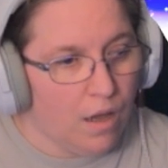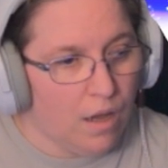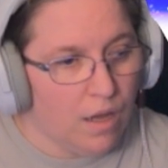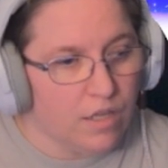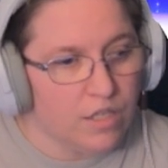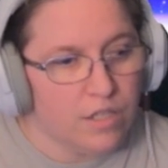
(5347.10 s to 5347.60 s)

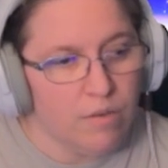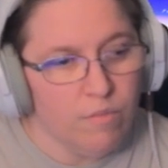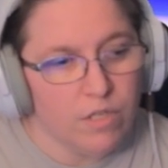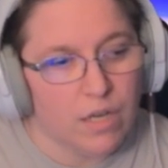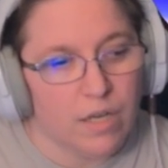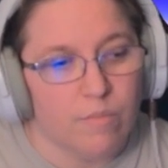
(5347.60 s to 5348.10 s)
And
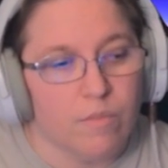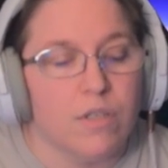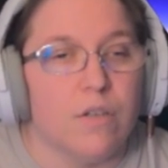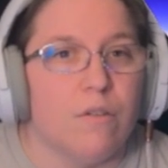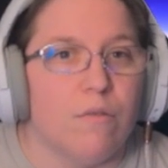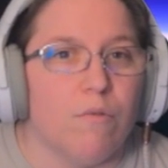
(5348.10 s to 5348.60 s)
sometimes,
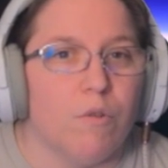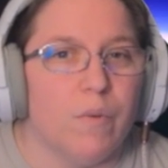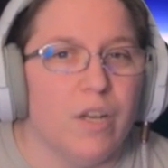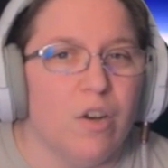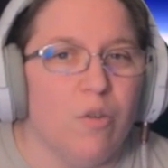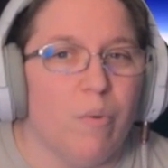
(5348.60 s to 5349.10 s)
when
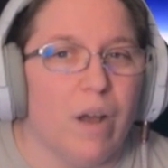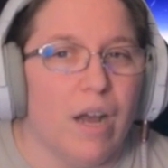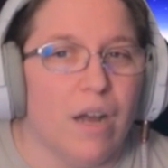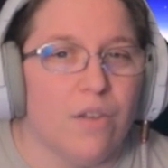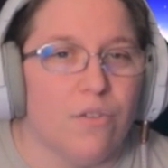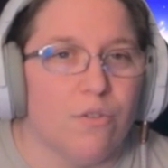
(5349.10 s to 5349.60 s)
we go
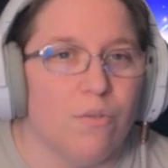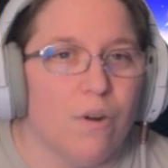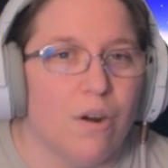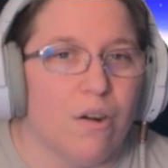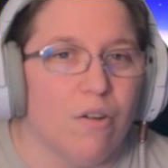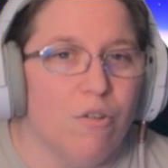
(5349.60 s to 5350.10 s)
back through
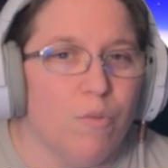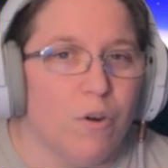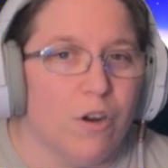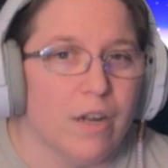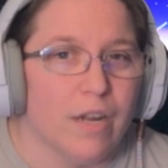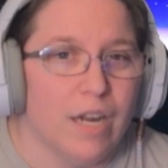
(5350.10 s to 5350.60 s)
our own
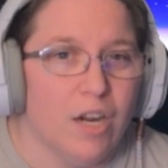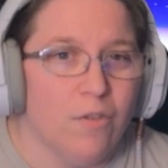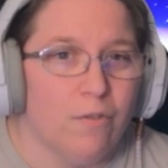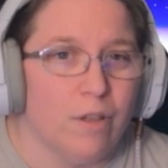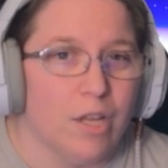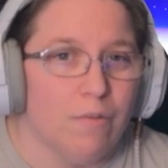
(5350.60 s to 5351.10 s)
work
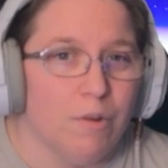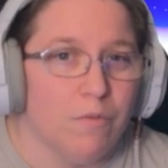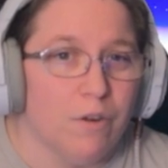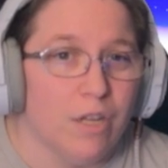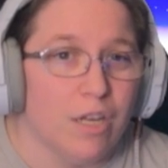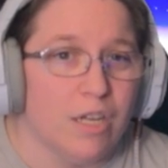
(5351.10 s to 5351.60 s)
carefully, we
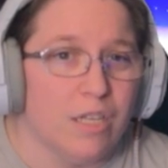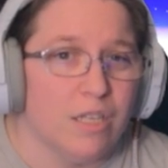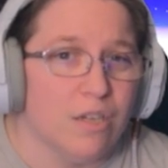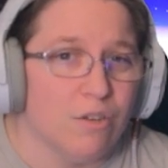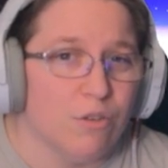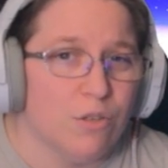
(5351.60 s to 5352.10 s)
realize
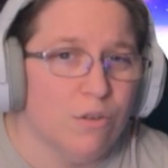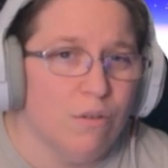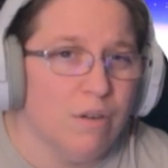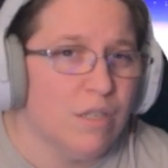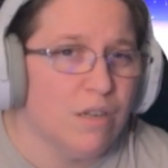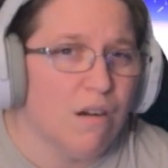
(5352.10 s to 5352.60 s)
that our
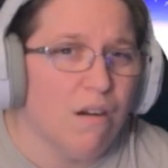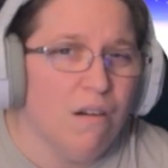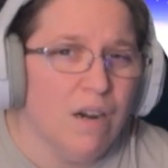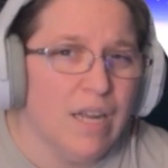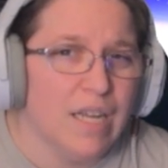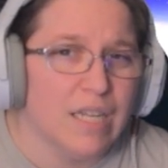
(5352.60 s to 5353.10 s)
stories
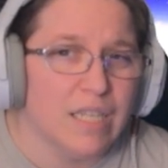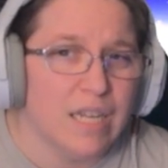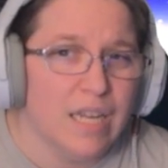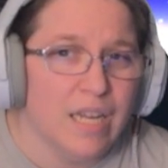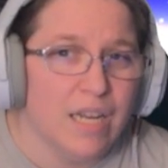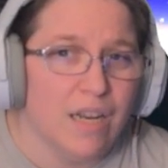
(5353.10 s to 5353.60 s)
already
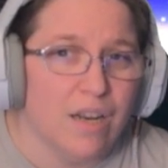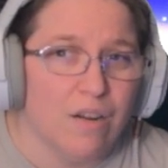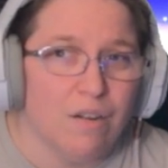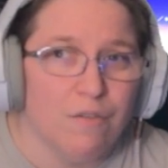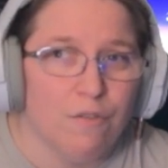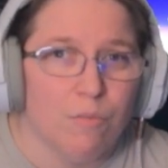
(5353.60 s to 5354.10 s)
contain
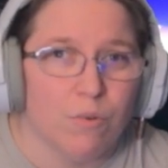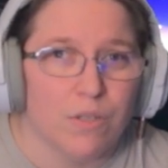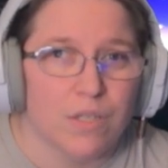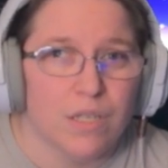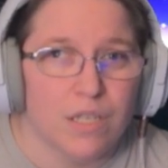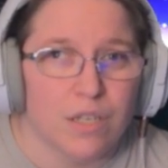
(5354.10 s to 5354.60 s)
nonverbal
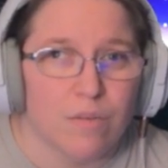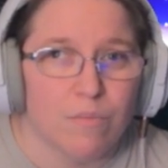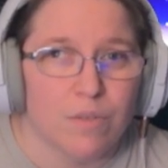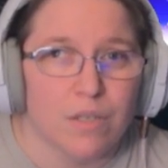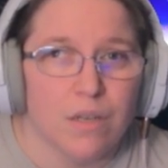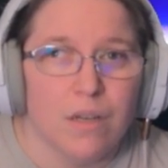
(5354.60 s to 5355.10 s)

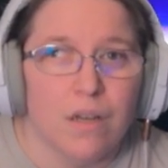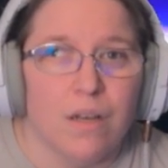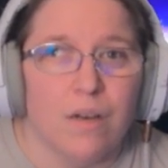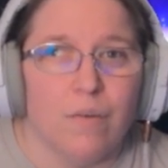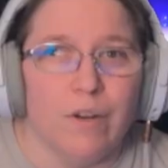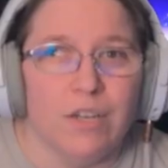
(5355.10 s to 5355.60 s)
systems.
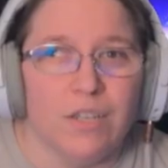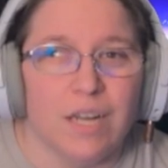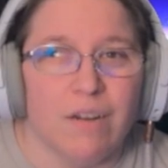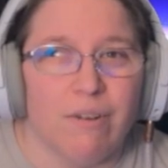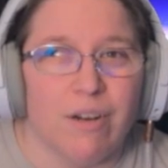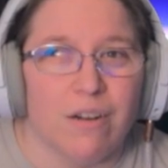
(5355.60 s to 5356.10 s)
We just
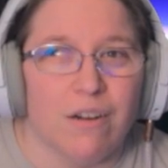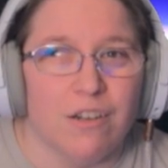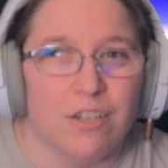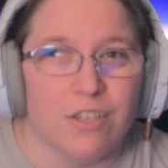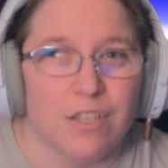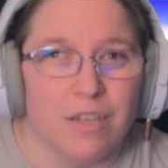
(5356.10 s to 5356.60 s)
haven't
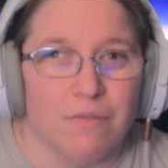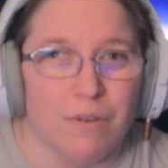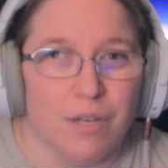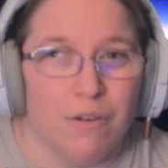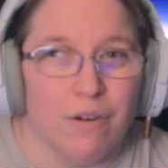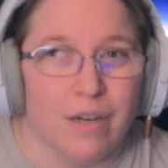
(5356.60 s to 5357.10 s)
consciously
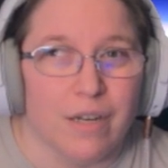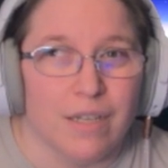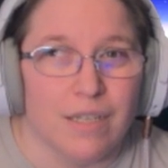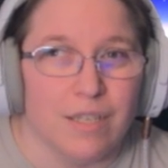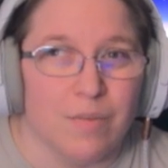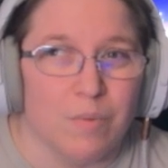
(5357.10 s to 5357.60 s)

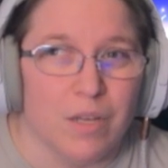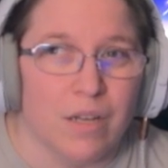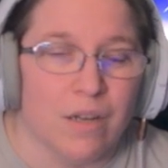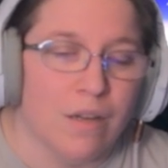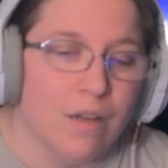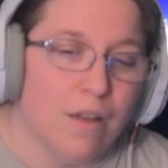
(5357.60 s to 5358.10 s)
reorganized them
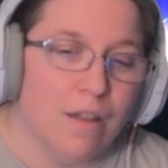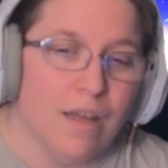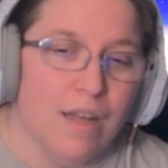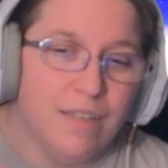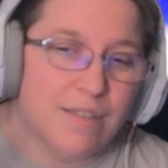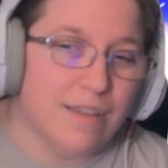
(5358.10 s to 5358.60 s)
yet.
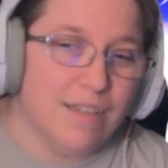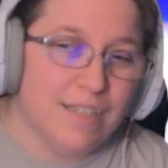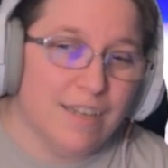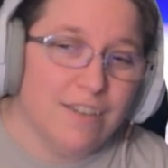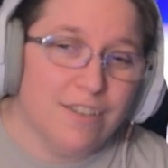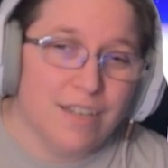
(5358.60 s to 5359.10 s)
That's
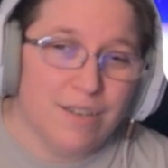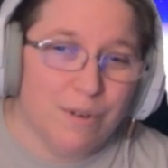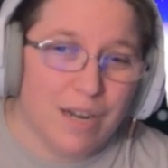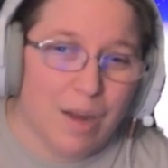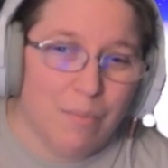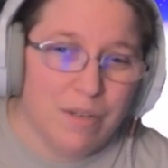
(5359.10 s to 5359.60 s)
actually
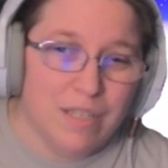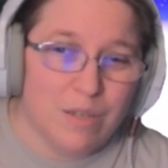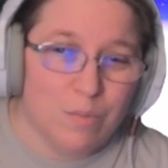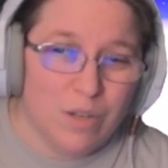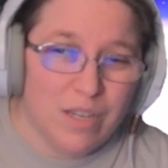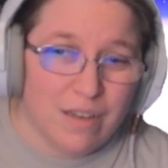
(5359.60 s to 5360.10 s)
what happened to
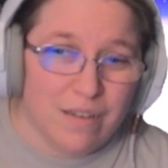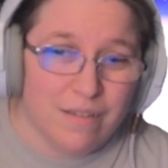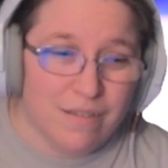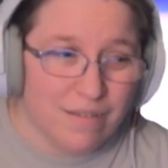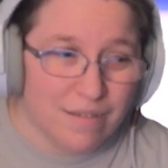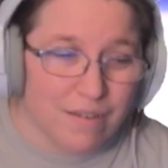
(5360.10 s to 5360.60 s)
me,
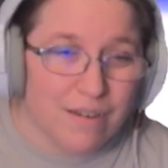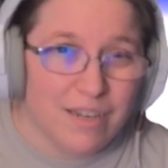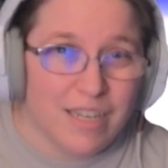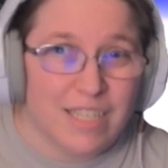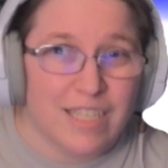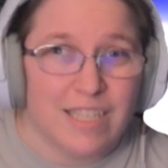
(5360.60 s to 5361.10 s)

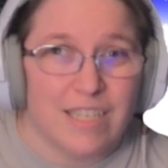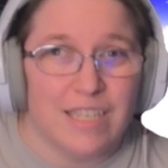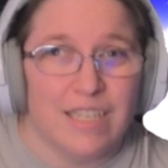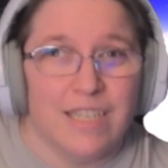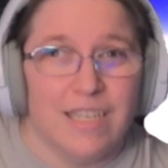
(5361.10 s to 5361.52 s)
honestly.